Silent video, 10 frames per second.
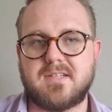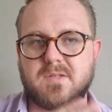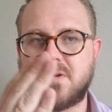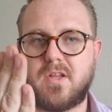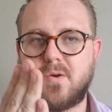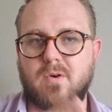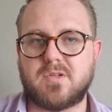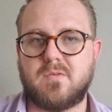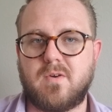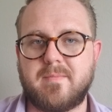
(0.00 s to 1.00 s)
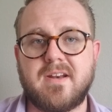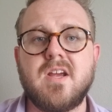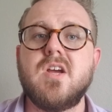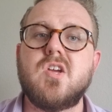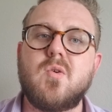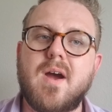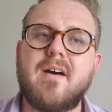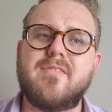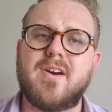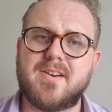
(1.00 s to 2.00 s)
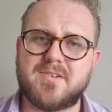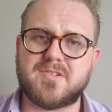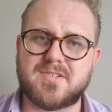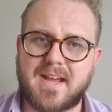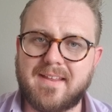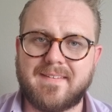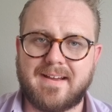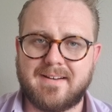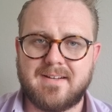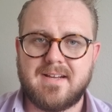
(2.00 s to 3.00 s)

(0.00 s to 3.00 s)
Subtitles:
This one only works with women. You have to understand that.